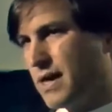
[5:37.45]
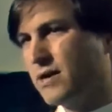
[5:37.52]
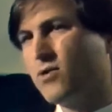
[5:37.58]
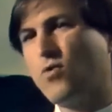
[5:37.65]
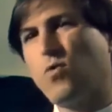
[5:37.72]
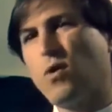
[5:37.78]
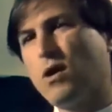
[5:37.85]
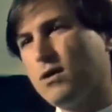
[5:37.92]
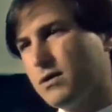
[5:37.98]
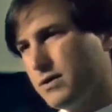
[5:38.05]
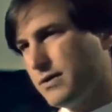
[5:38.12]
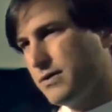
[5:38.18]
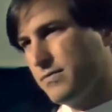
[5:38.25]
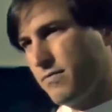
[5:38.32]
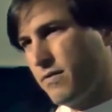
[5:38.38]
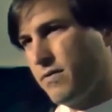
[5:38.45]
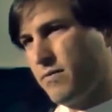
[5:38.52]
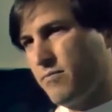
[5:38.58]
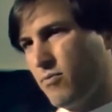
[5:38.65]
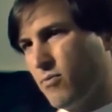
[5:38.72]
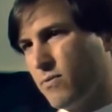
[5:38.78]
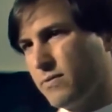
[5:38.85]
and quality is
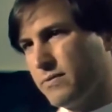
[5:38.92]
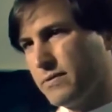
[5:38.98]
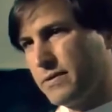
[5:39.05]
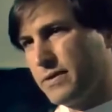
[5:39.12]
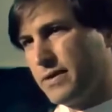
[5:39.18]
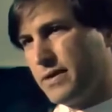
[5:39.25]
very important.